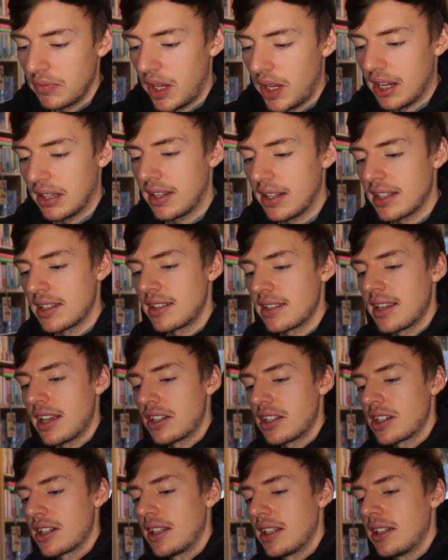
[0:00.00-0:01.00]
yeah, that's
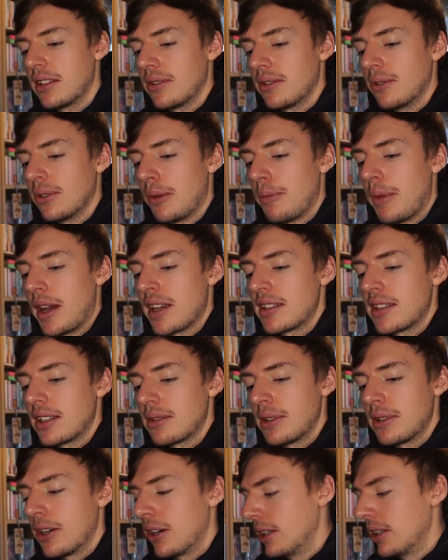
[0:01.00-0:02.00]
essentially all the best
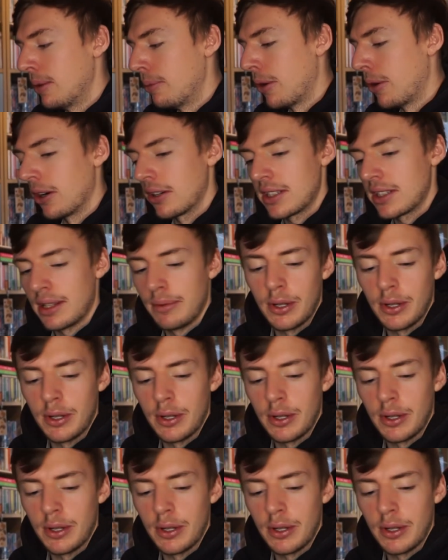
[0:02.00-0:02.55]
things we got in the box.